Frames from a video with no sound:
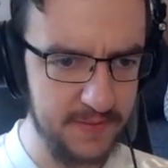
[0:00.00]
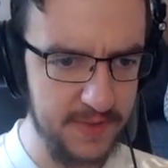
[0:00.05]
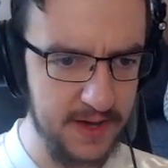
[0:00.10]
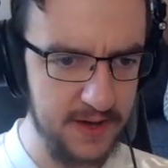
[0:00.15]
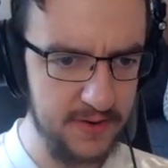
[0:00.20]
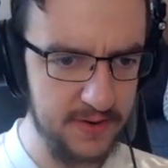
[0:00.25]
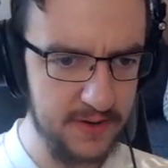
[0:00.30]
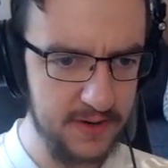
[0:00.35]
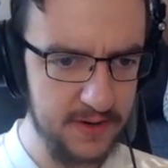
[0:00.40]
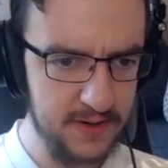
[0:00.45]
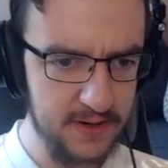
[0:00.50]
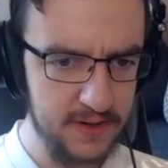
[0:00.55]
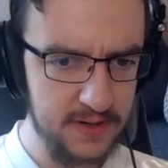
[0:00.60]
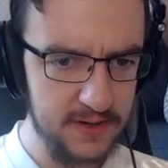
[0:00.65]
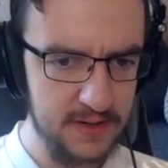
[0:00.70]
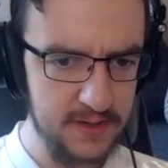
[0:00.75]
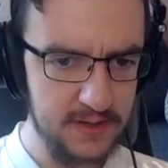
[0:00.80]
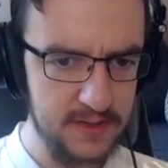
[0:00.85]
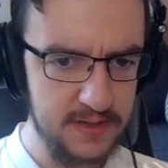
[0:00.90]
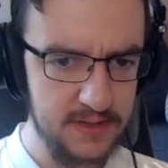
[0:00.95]
though.
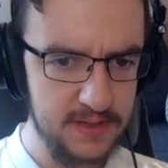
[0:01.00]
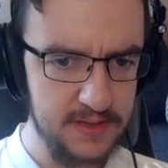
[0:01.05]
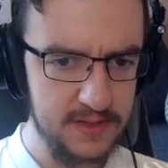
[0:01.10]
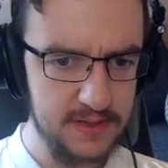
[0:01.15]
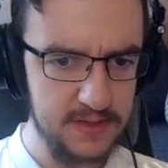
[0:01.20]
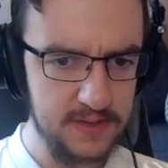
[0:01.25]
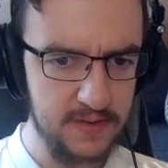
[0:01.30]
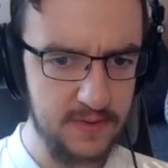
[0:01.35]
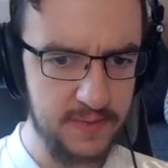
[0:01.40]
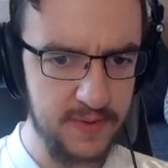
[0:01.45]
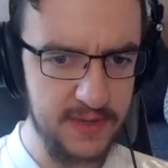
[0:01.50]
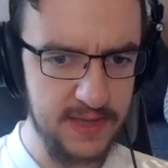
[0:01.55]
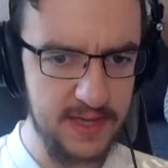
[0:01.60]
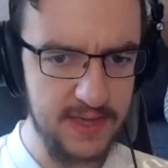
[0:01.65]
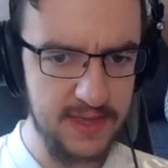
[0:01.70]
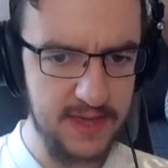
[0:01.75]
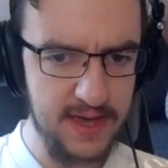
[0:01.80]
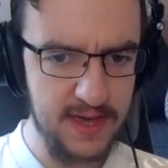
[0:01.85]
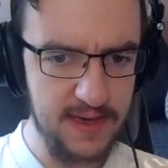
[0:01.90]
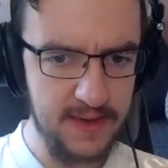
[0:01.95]
So we'll put
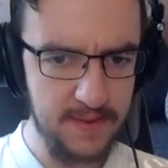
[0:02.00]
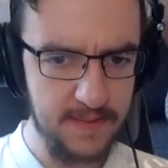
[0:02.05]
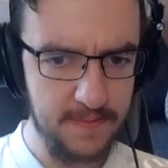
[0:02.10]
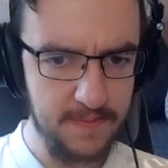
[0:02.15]
that there.